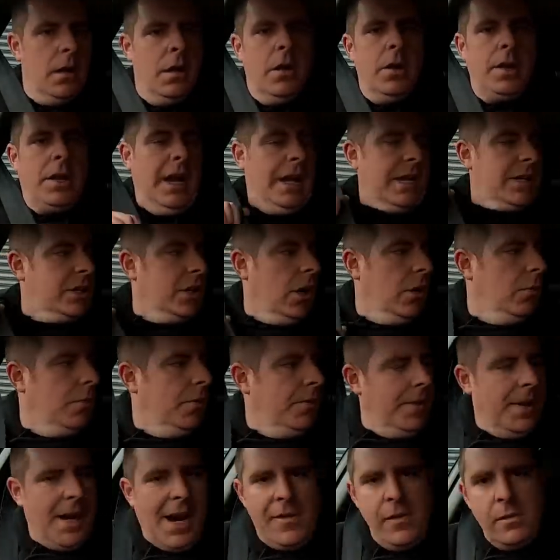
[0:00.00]
Okay, so
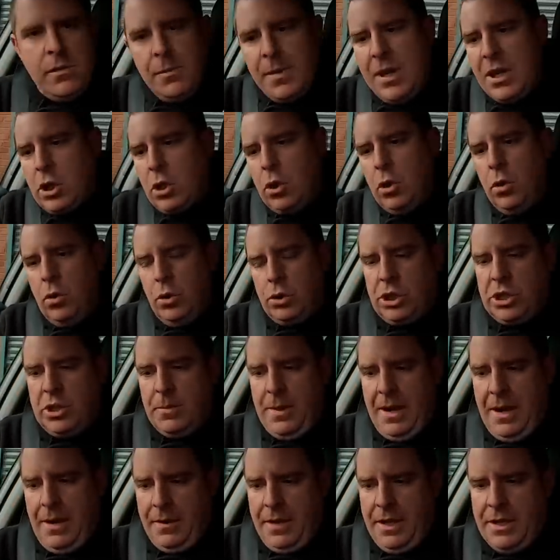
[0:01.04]
I'm a little bit cautious
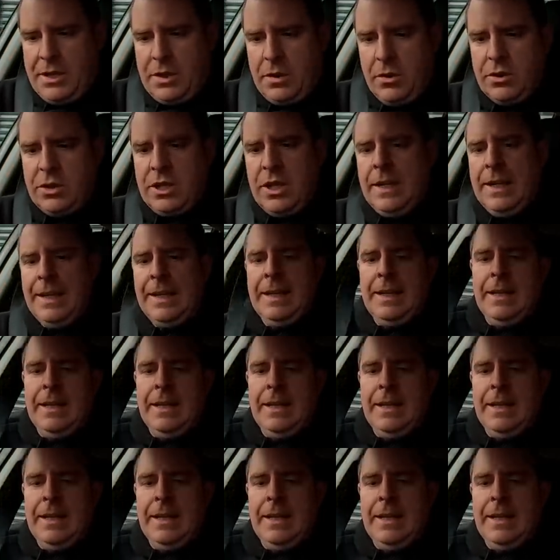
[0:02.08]
about this, because